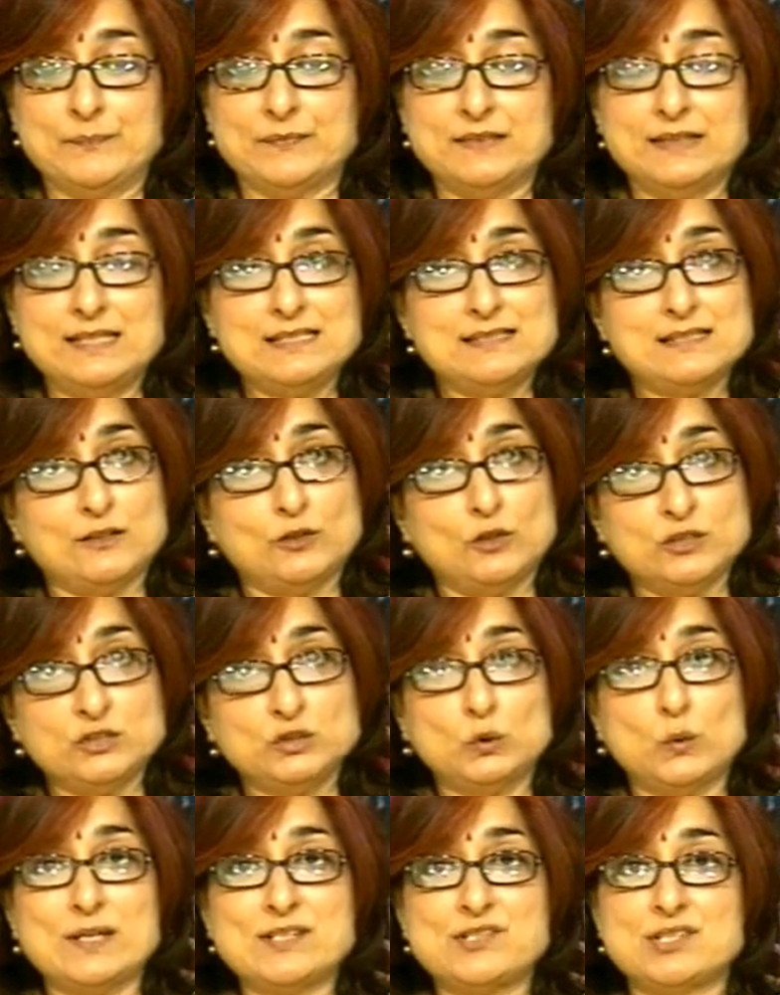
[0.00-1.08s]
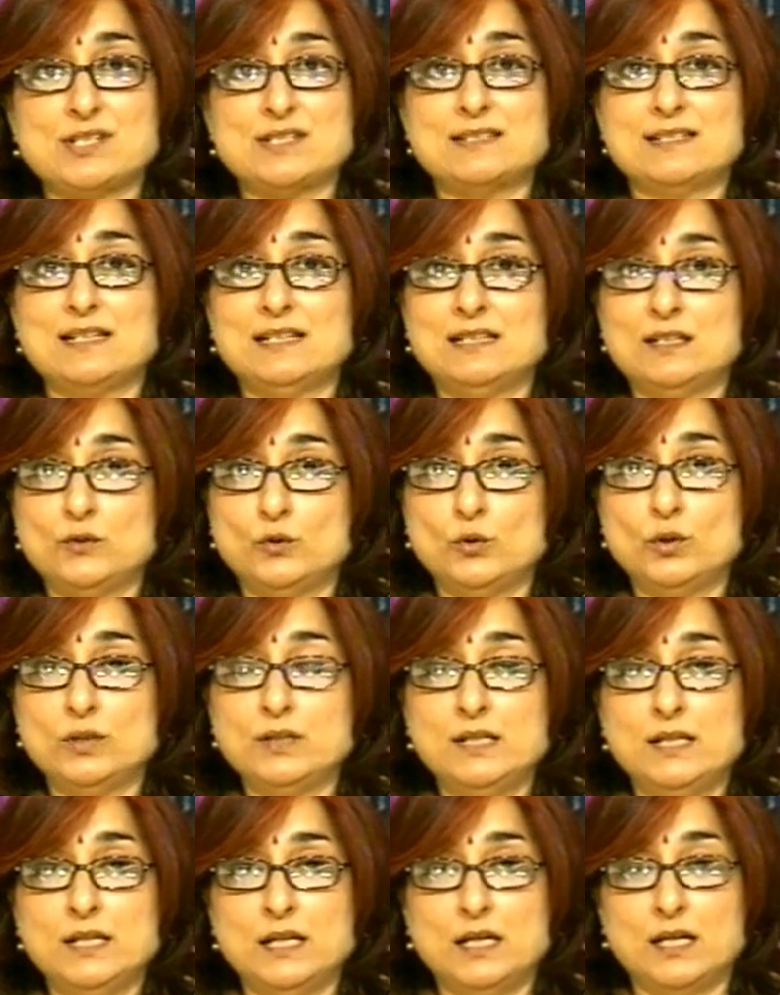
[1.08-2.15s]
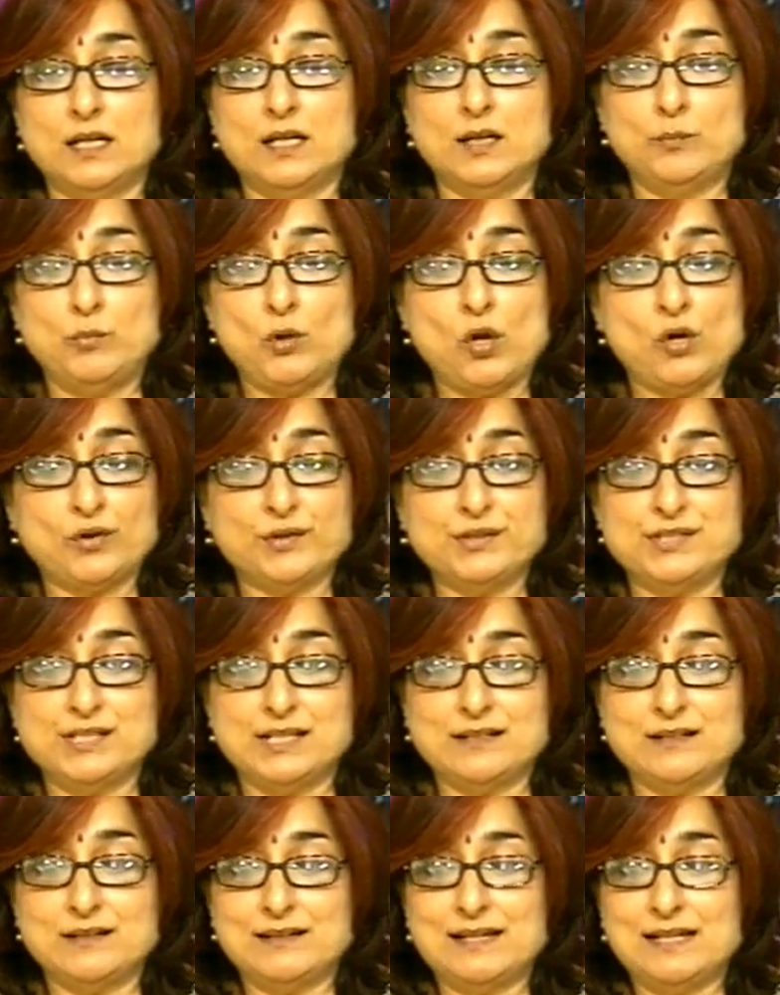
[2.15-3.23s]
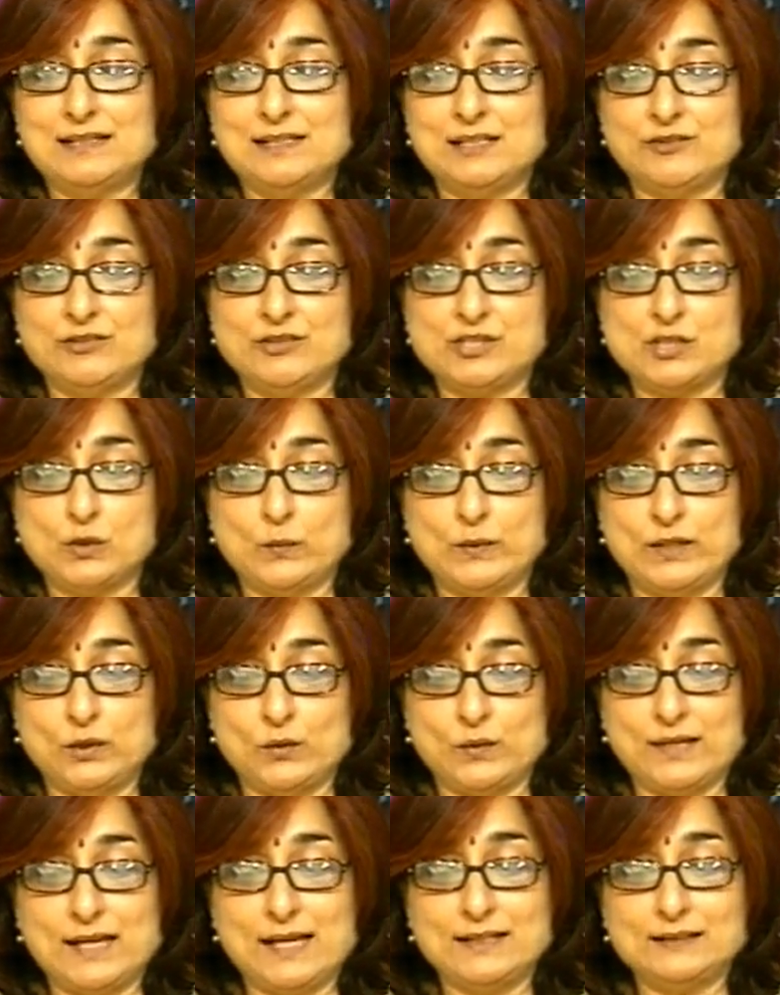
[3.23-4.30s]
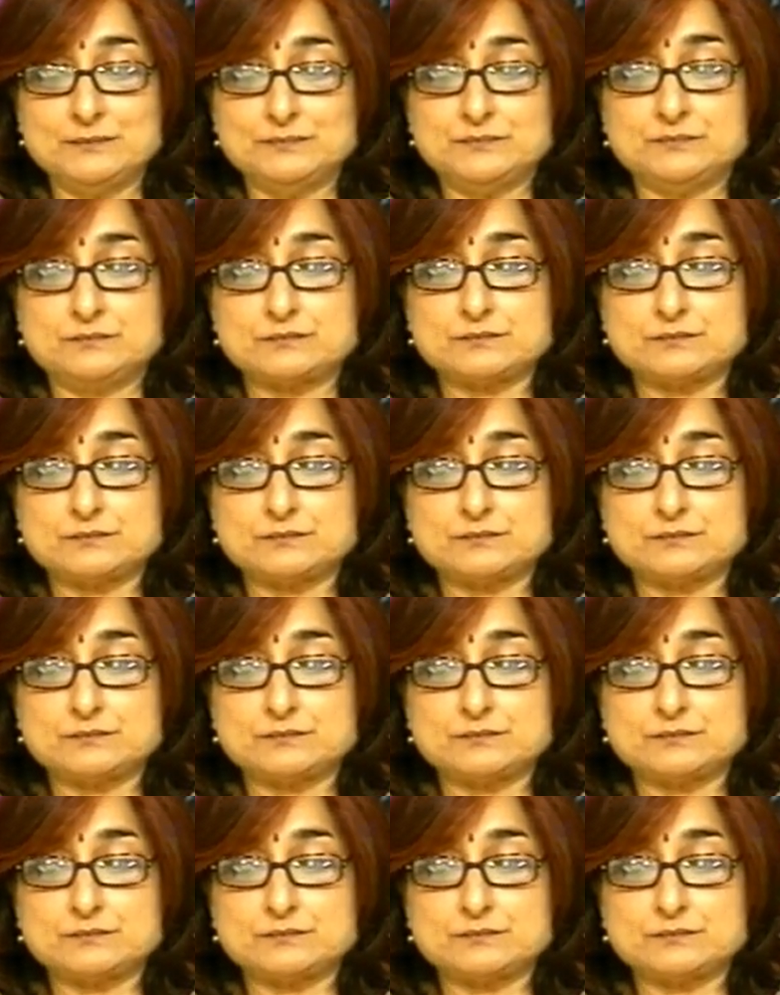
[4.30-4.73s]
These are also questions that the whole block on gender and literature will look at.